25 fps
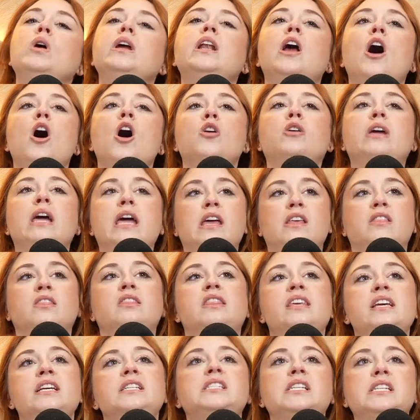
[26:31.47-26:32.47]
okay,
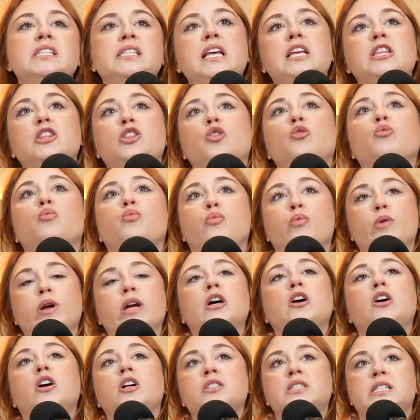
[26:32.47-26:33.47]
this is like the
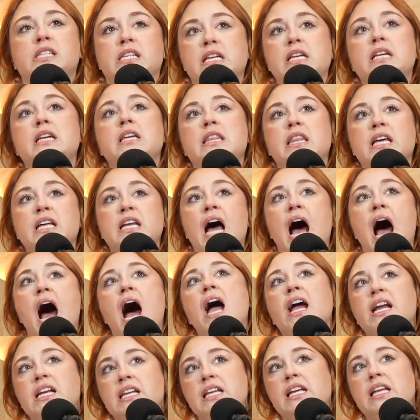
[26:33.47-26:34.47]
real tea that
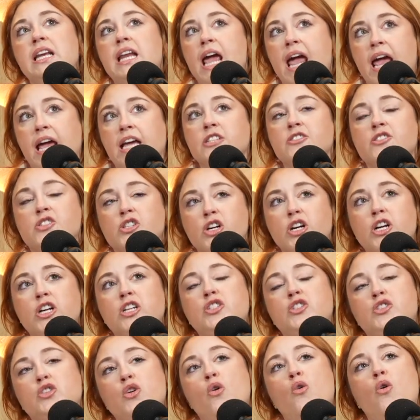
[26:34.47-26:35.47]
I need answered.
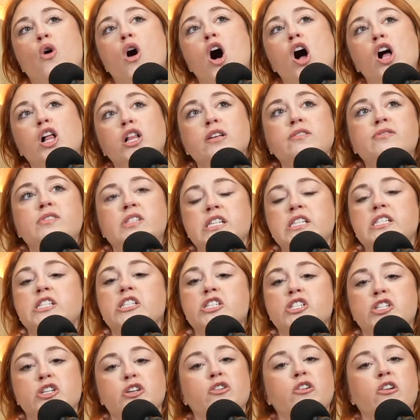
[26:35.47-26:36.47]
So all of season
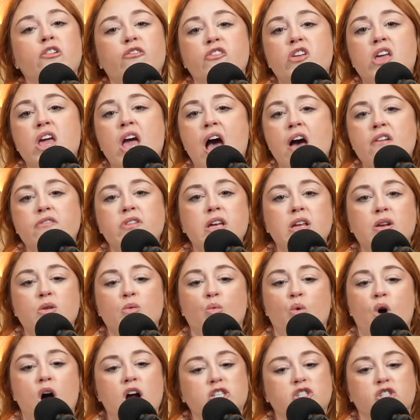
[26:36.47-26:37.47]
2, and if you haven't
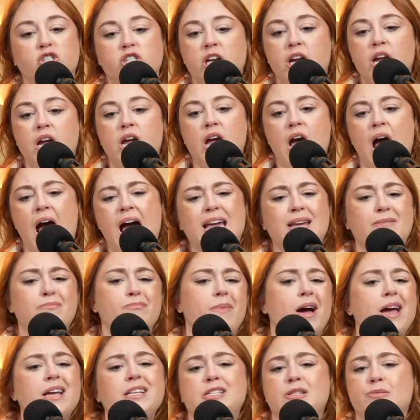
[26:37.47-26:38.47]
watched it, I
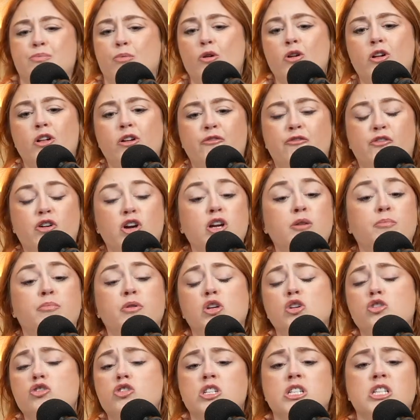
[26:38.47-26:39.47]
might spoil it for you, but
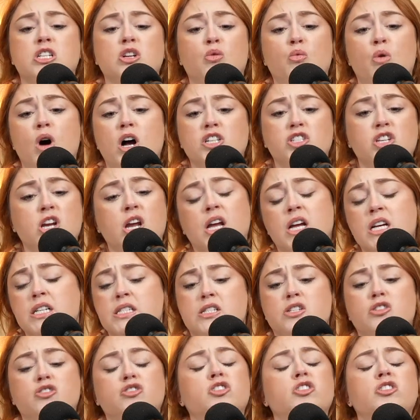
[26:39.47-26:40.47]
you should still watch it because
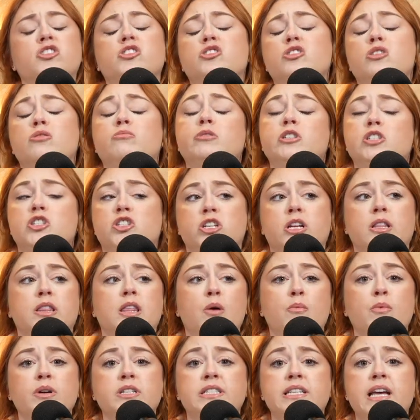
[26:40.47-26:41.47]
there's just so much shit that
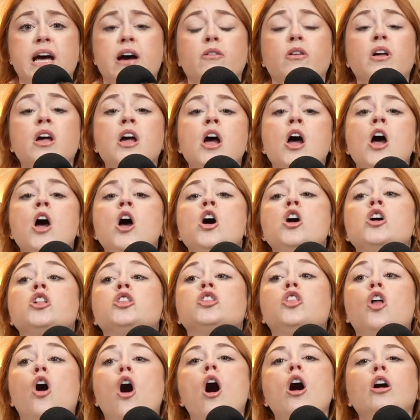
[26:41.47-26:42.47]
went down.
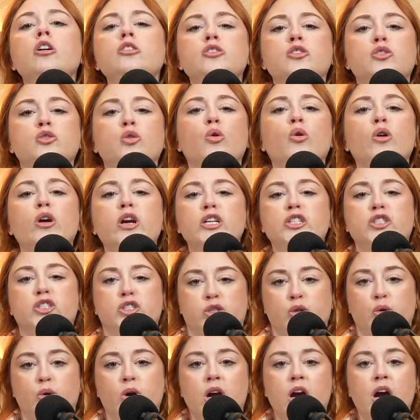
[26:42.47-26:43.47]
Long story
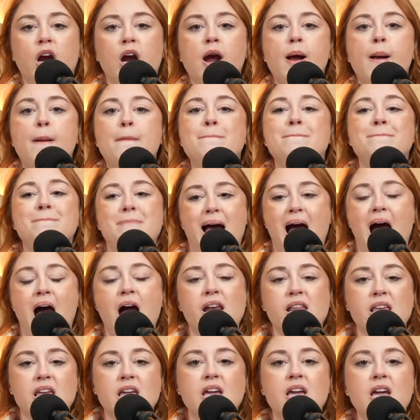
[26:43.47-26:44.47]
short,
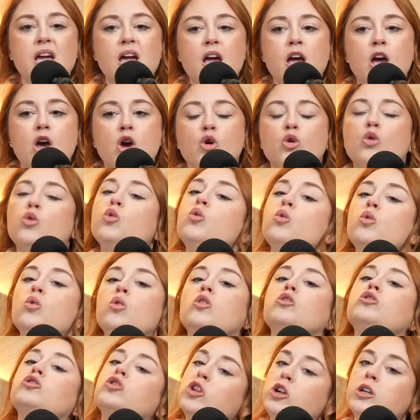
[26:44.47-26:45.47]
Maddie, who
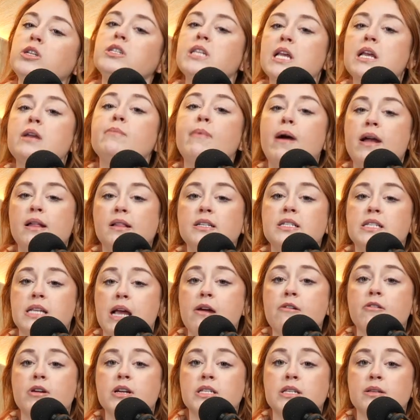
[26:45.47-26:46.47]
looks like Miley
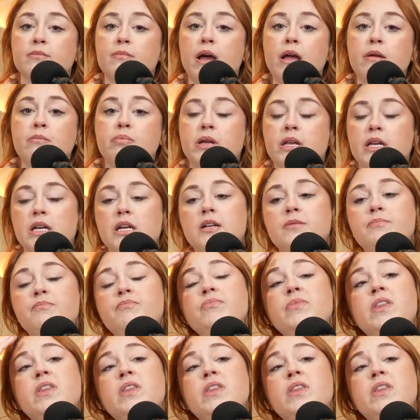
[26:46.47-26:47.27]
Cyrus in my opinion,